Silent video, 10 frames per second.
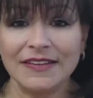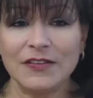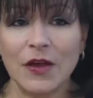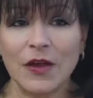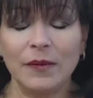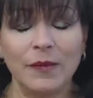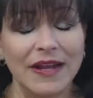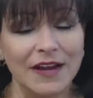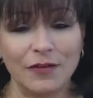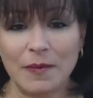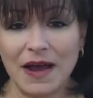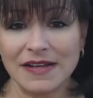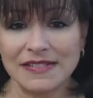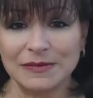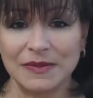So, whenever
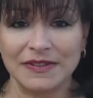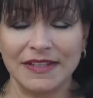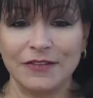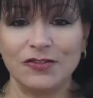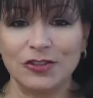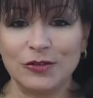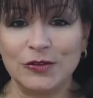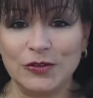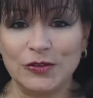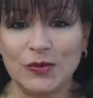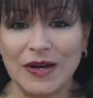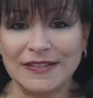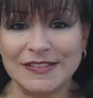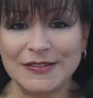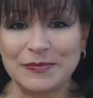possible, if children do
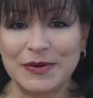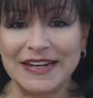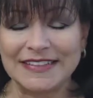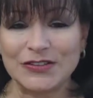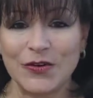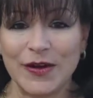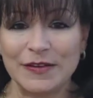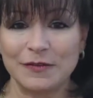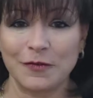want to bring toys